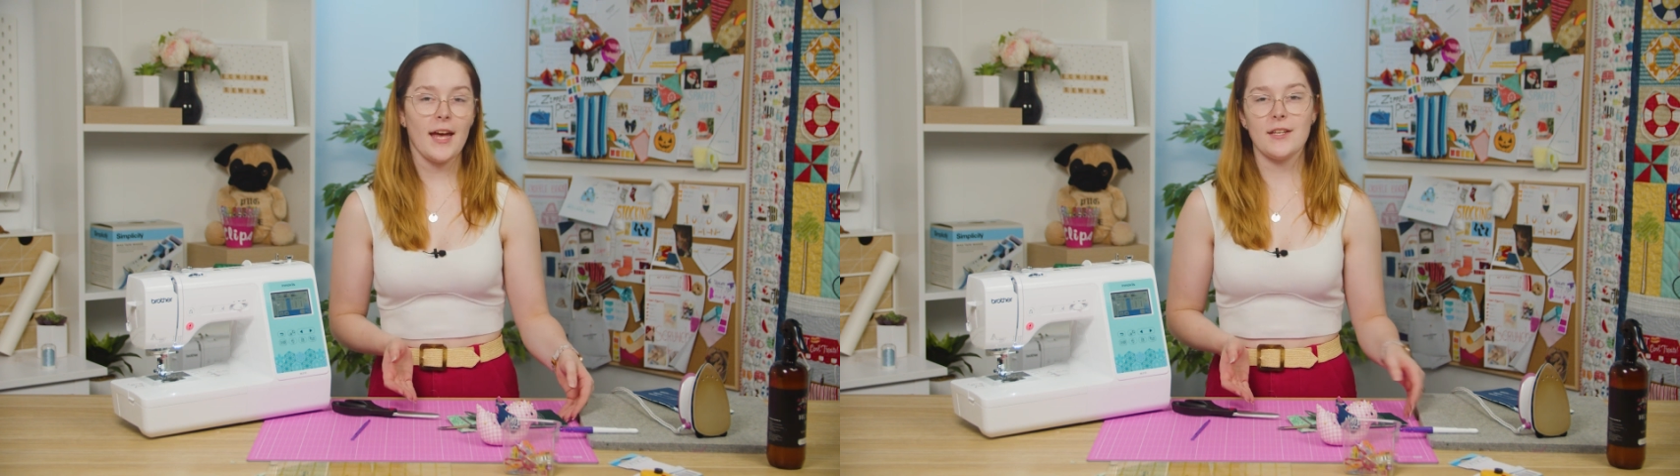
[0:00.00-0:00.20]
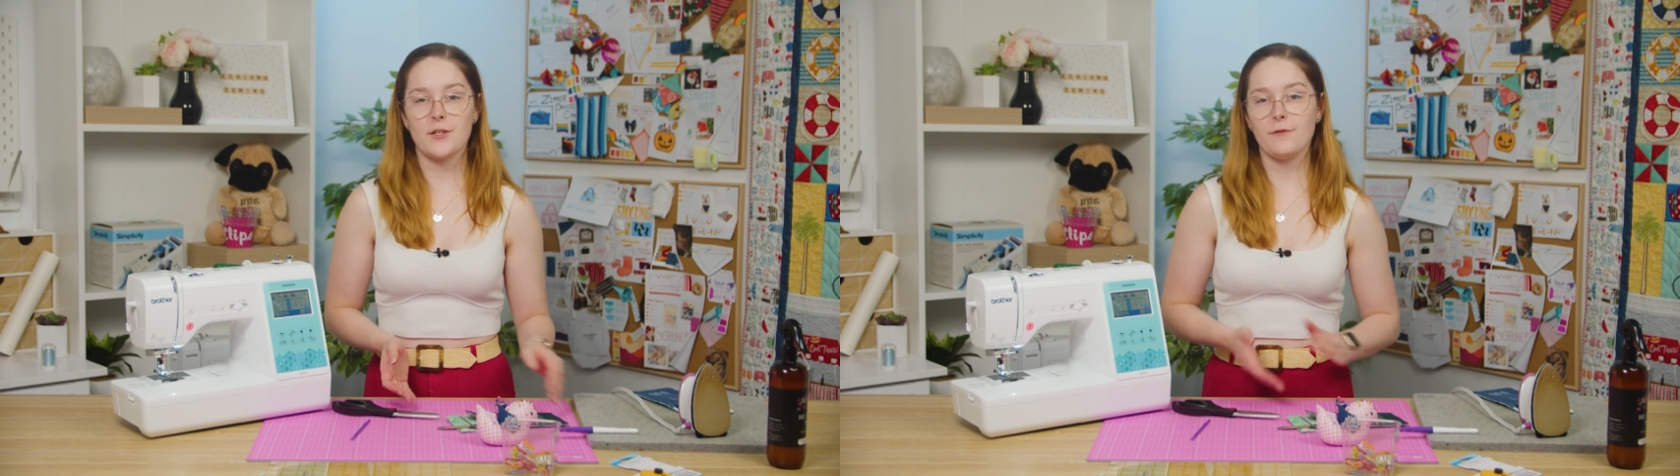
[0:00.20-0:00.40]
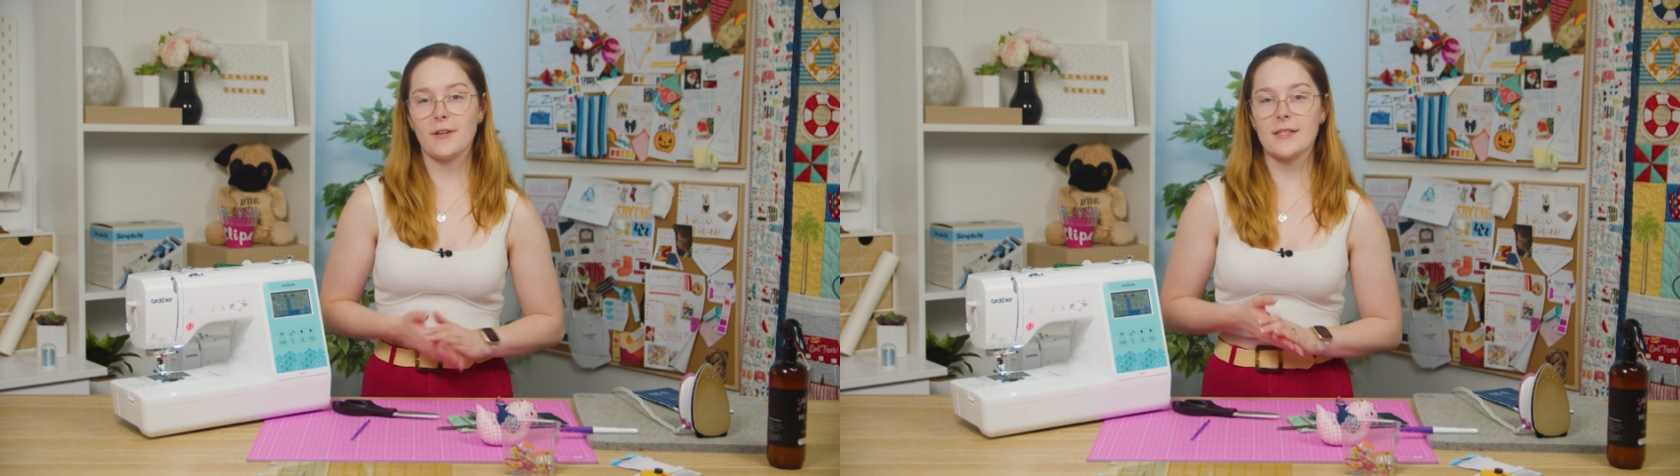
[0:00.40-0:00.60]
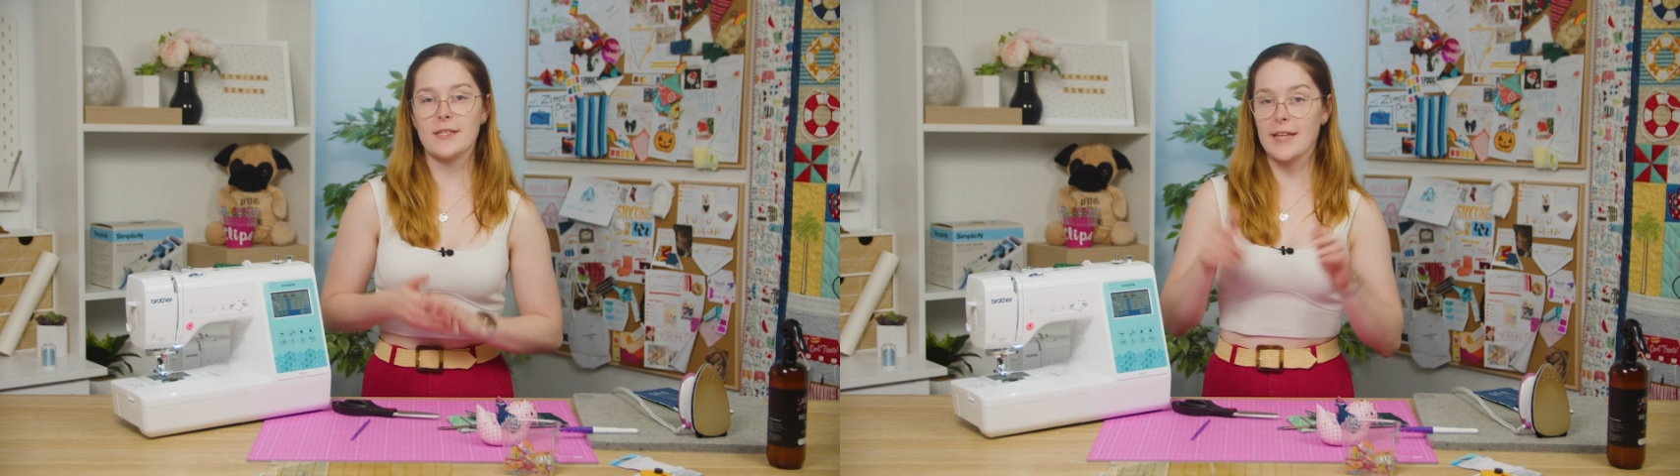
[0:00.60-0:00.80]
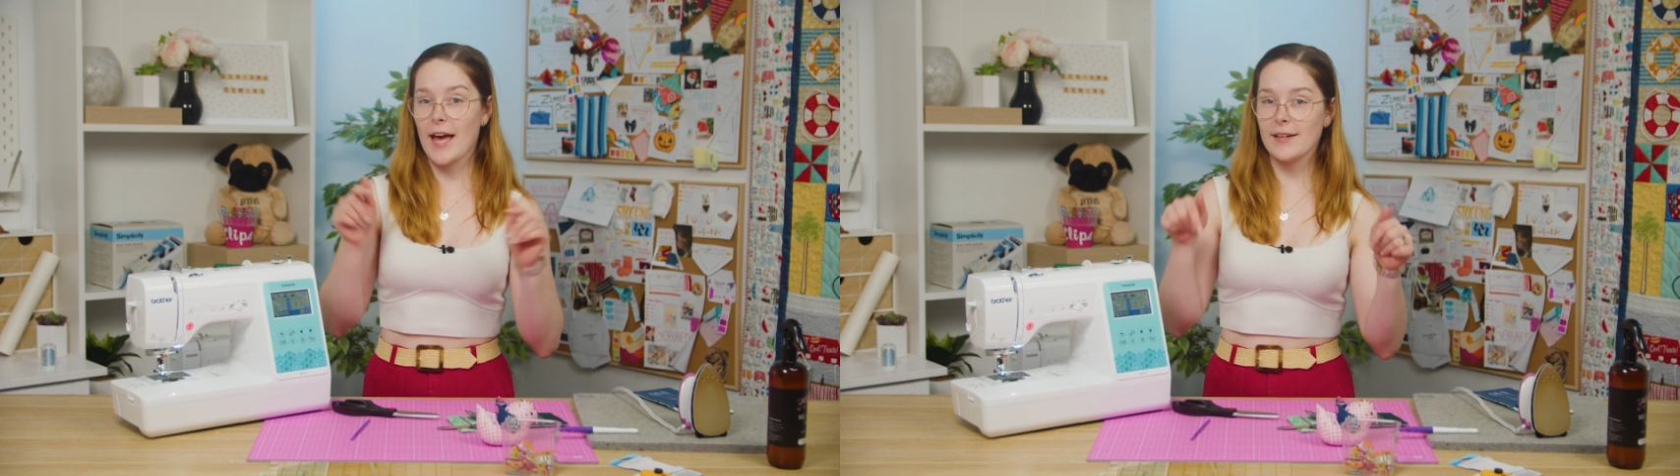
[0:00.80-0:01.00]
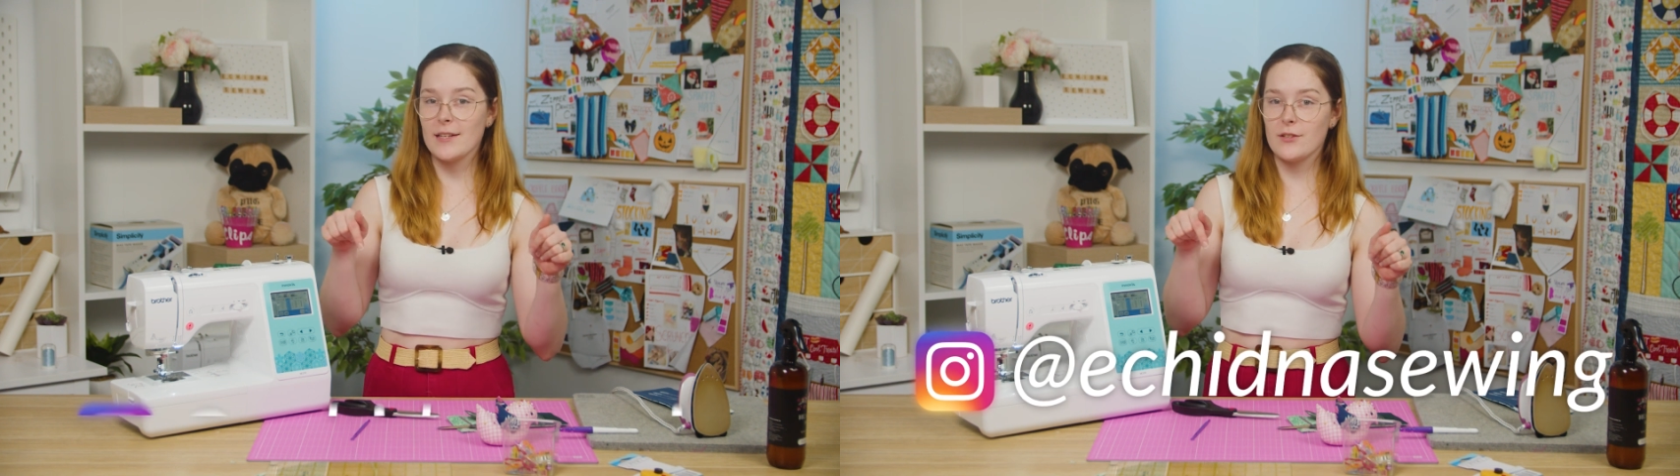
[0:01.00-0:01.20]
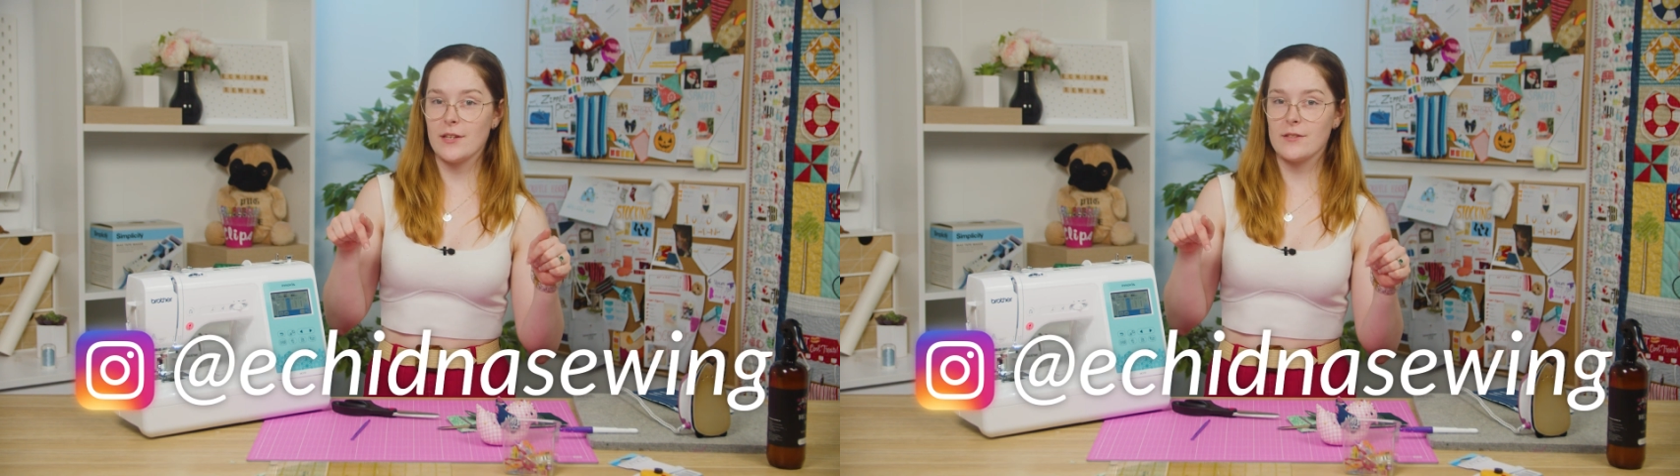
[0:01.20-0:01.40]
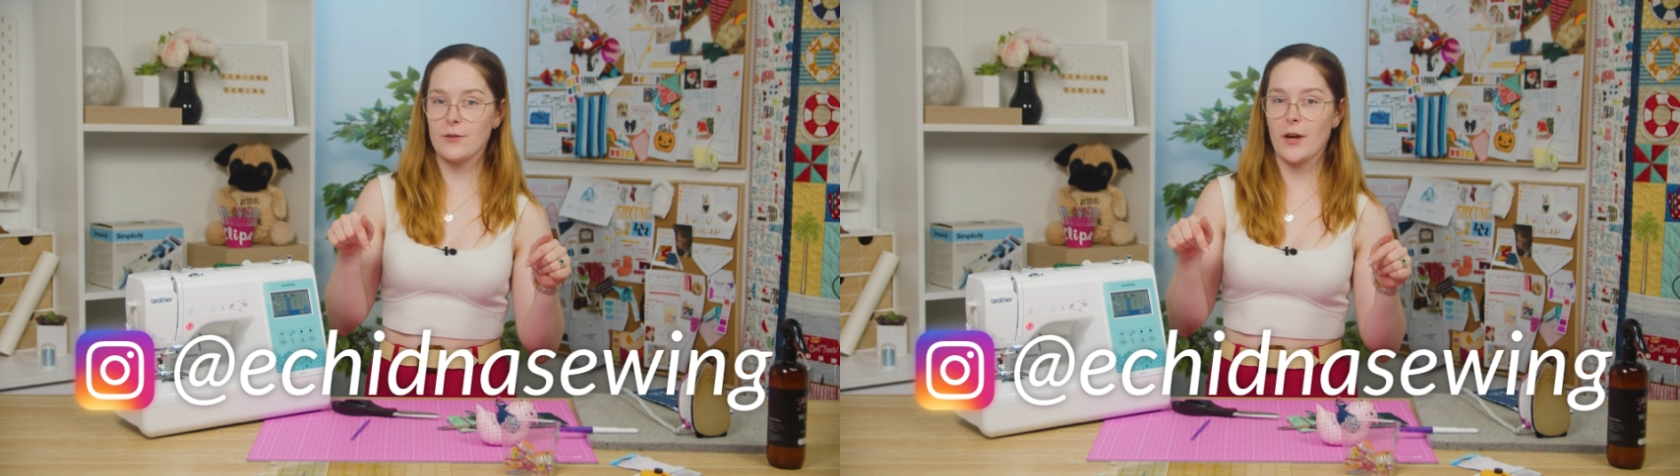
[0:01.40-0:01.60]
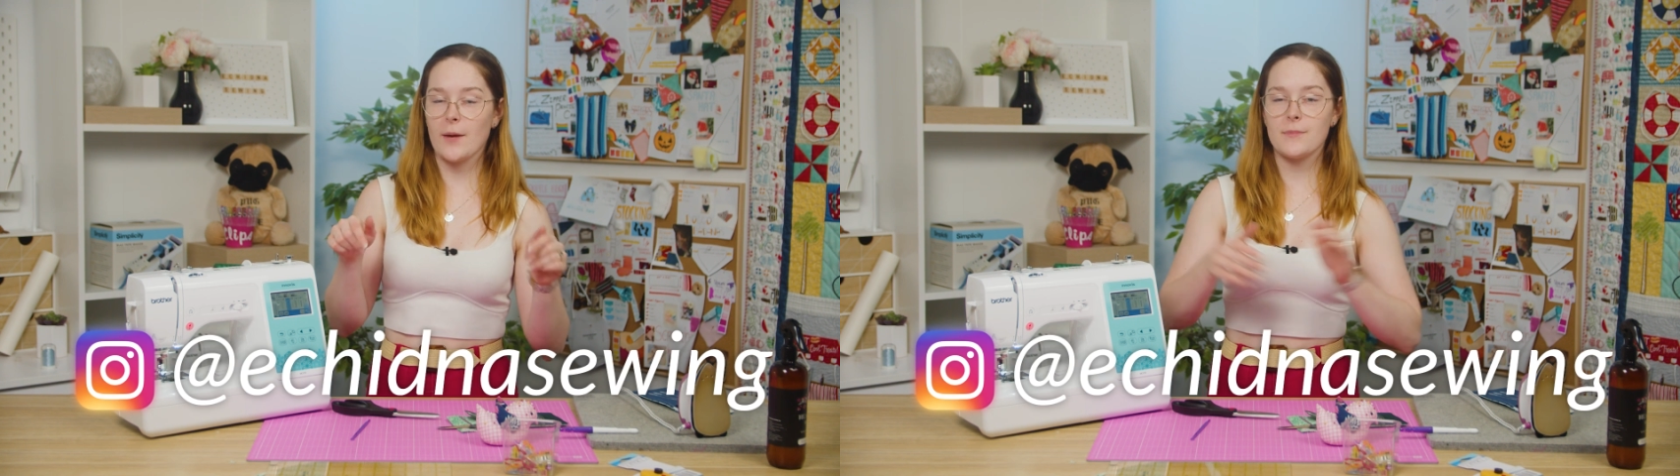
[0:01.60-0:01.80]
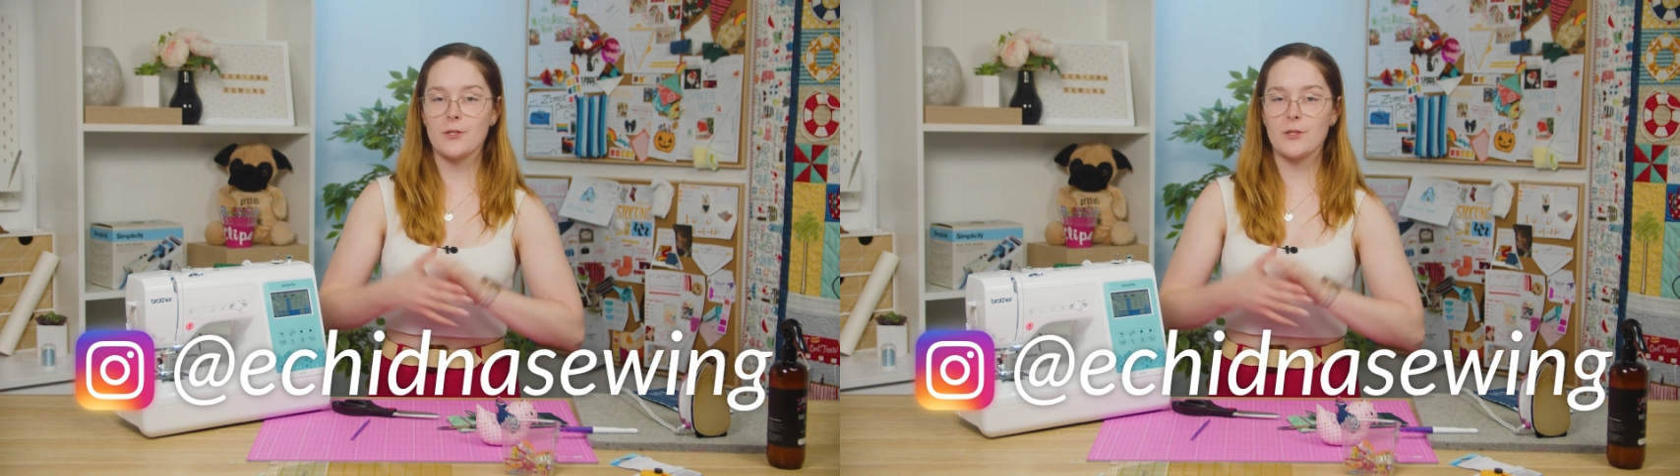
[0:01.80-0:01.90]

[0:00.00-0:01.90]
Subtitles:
And don't forget to tag us on Instagram